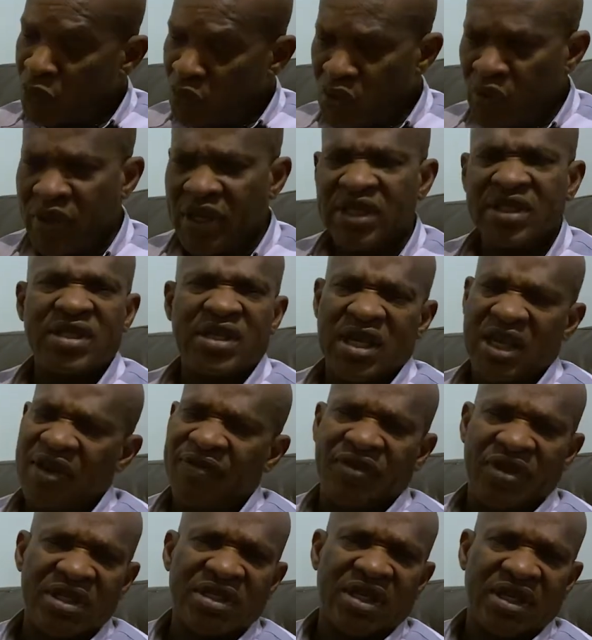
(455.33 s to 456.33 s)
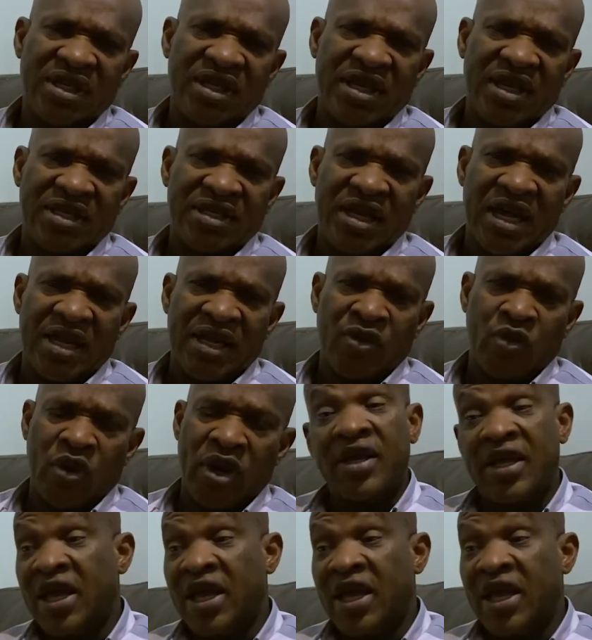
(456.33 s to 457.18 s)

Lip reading: You can see if there's a leakage anywhere.